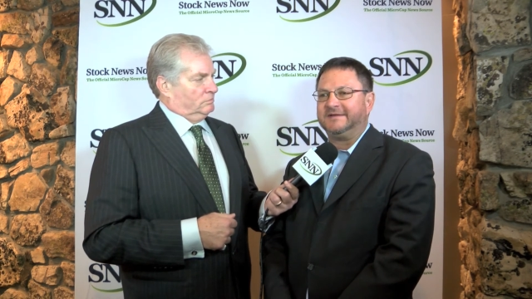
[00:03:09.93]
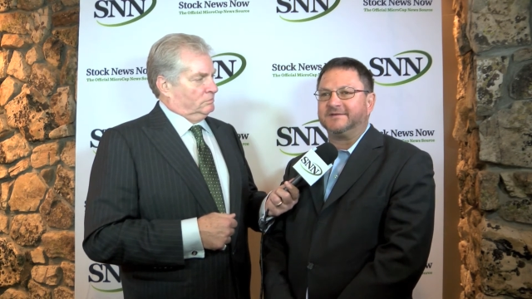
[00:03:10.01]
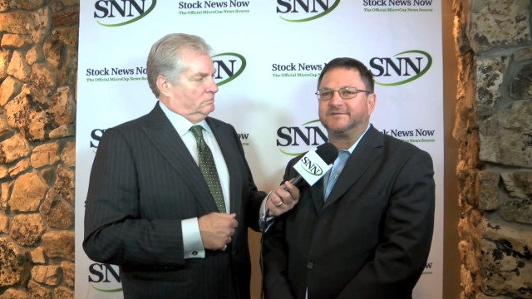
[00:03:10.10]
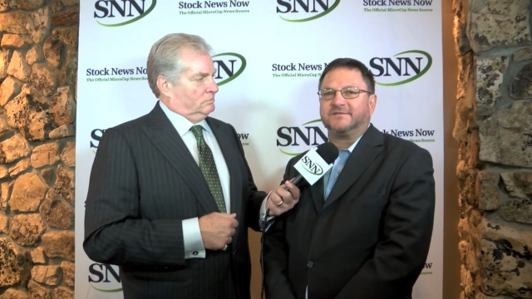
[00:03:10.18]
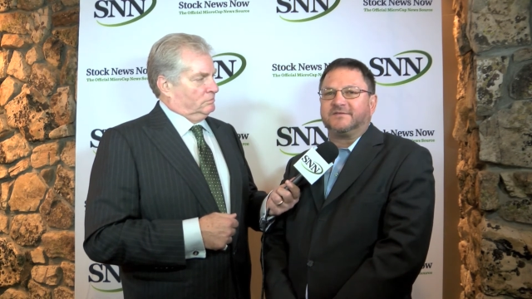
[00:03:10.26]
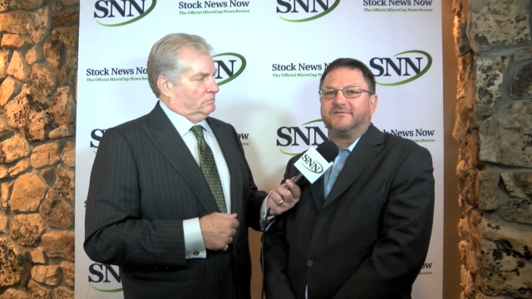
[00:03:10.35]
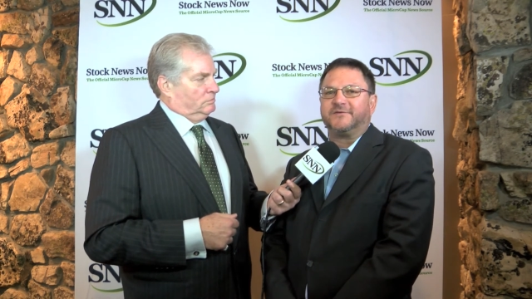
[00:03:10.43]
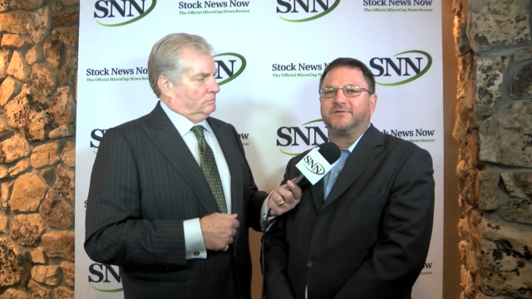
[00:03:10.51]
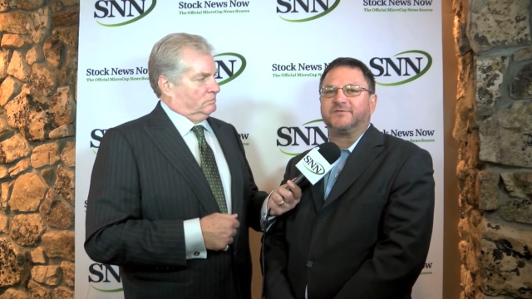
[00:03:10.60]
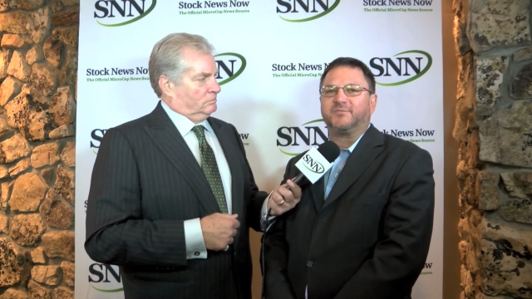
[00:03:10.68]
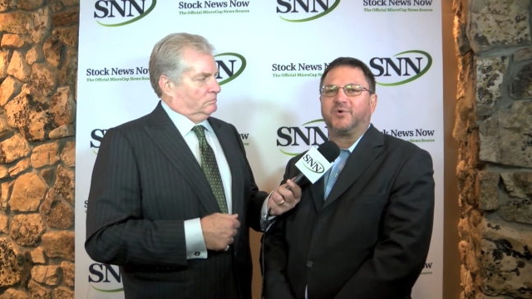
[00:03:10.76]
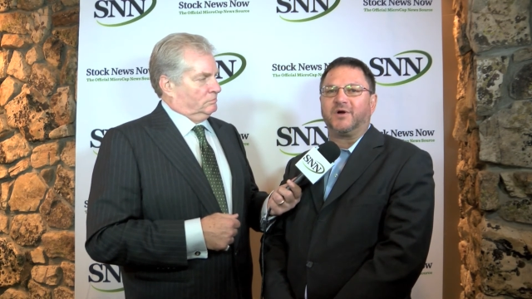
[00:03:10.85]
Speaker 1: This is the
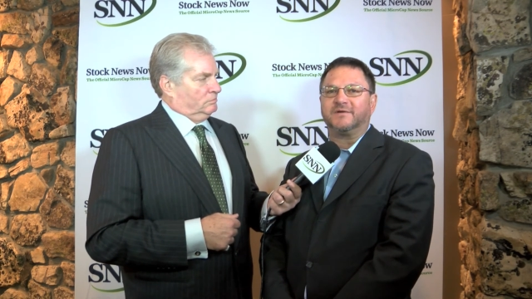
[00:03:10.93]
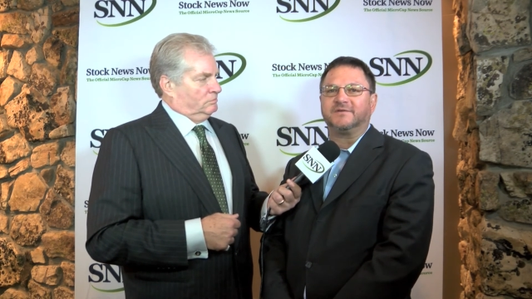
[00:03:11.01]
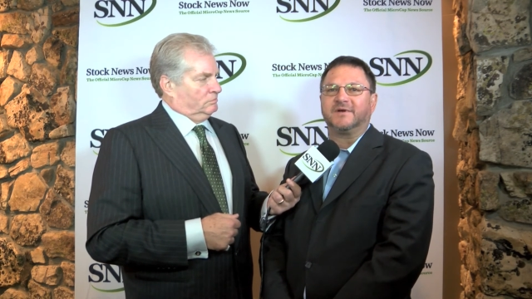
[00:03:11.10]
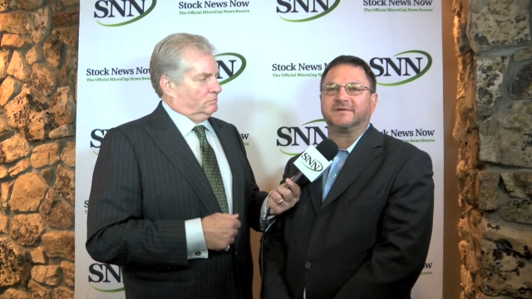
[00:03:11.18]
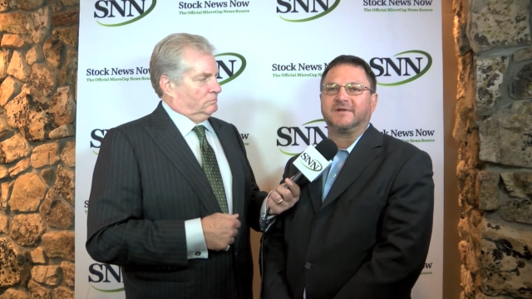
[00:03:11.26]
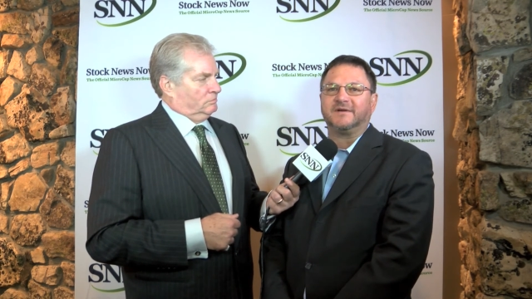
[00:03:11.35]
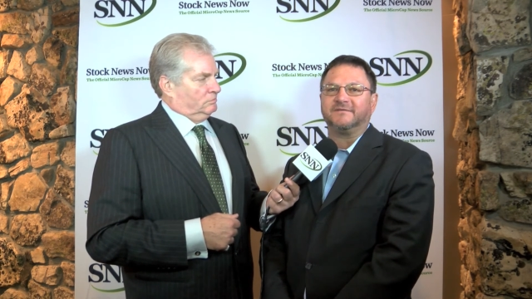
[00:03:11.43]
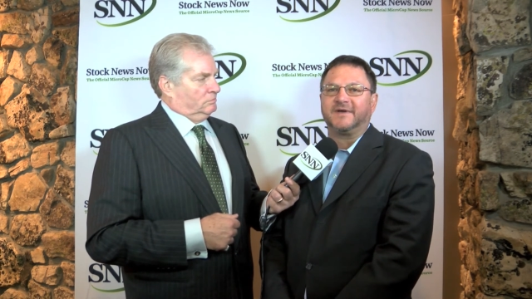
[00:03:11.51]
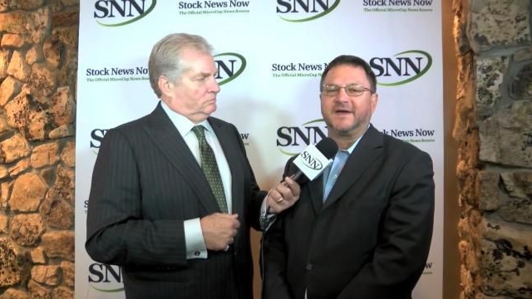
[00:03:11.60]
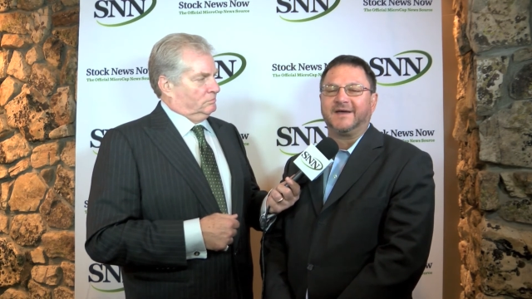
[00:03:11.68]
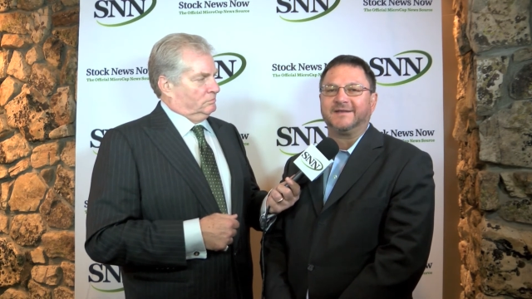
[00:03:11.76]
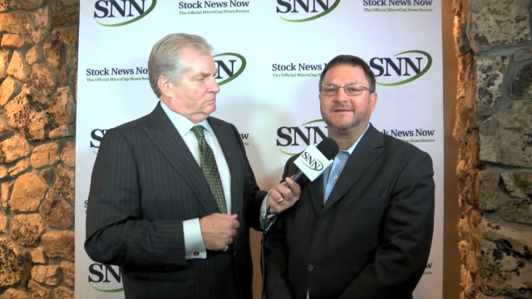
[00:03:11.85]
first project I've
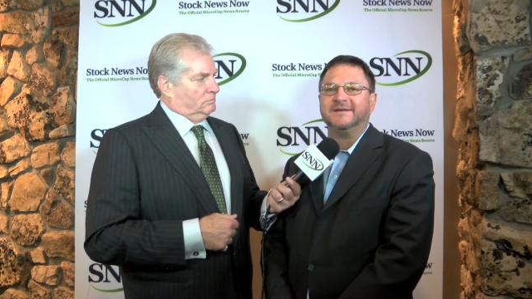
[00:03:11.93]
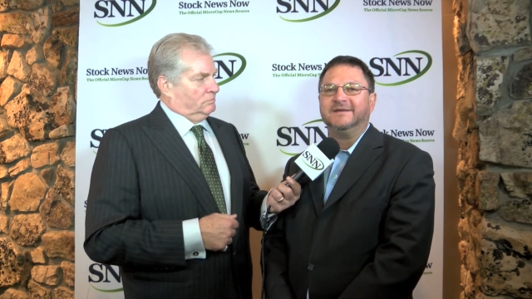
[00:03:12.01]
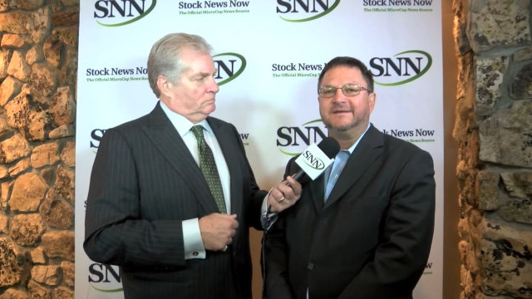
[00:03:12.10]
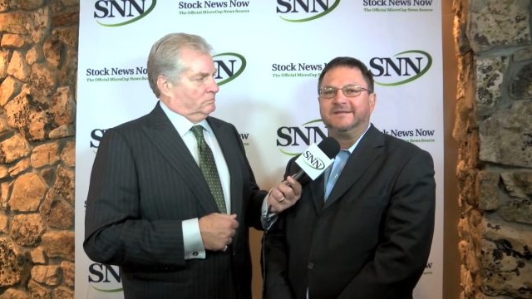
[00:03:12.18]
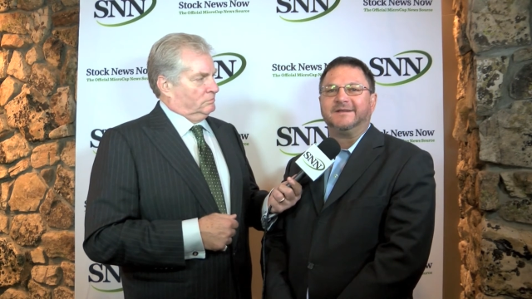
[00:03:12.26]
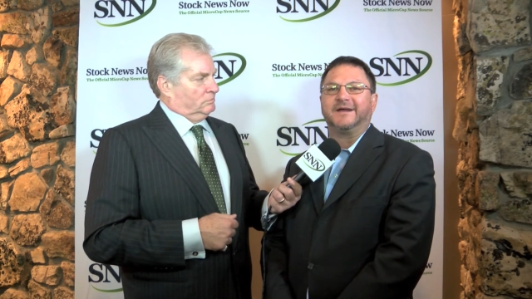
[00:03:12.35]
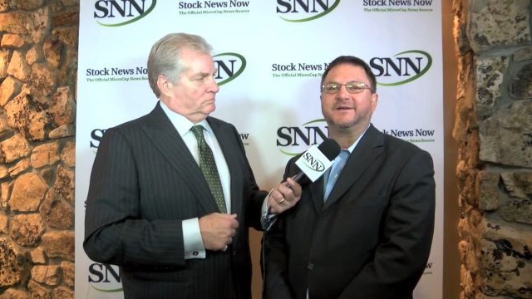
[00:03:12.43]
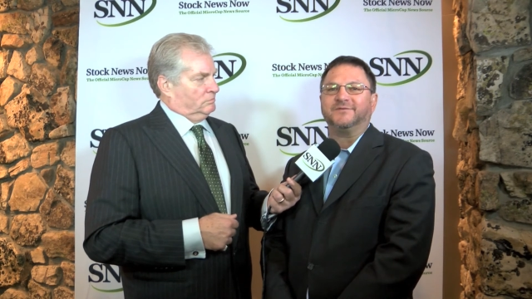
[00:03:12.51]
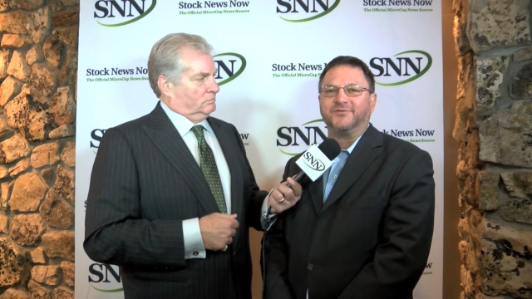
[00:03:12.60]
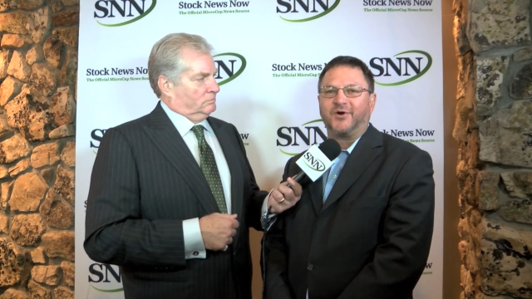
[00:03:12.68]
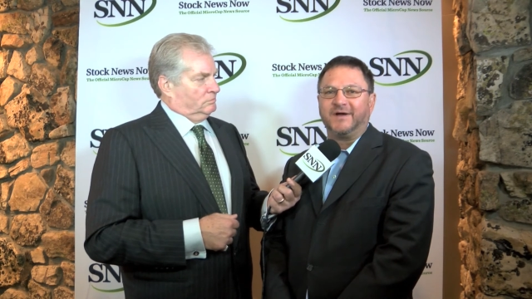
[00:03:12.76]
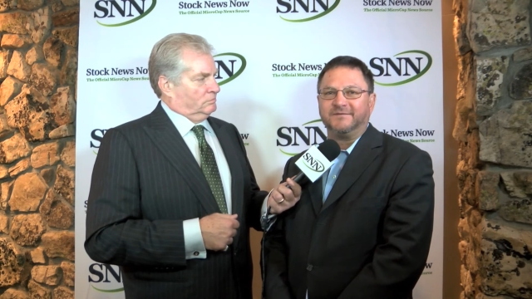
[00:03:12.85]
had that I can
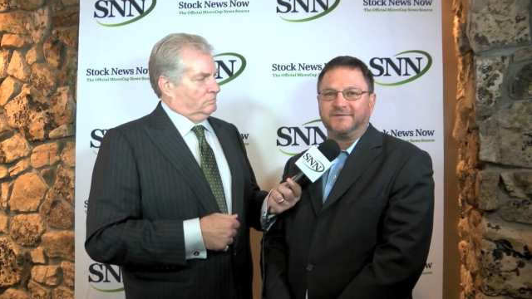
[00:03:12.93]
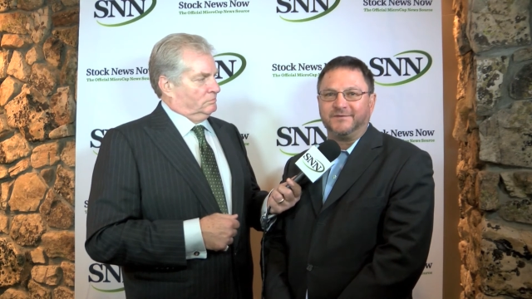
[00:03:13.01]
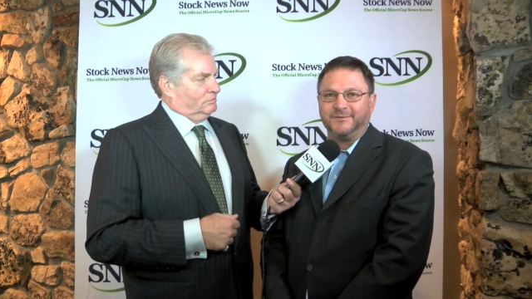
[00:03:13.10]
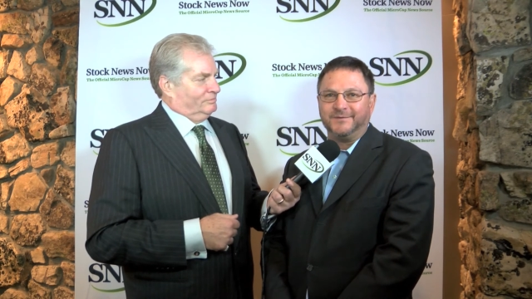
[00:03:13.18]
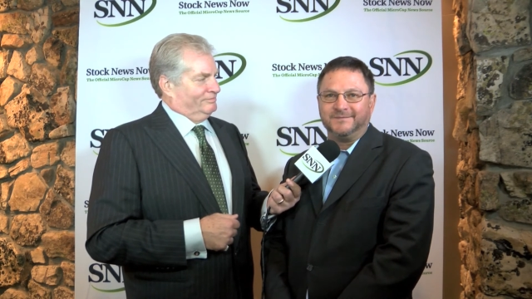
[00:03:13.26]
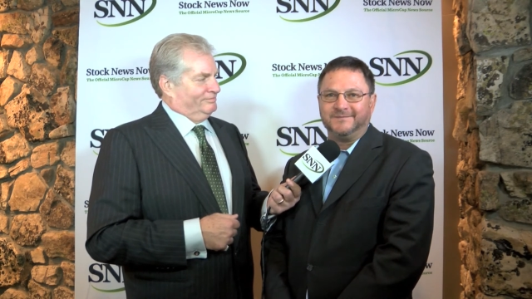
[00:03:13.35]
drive to.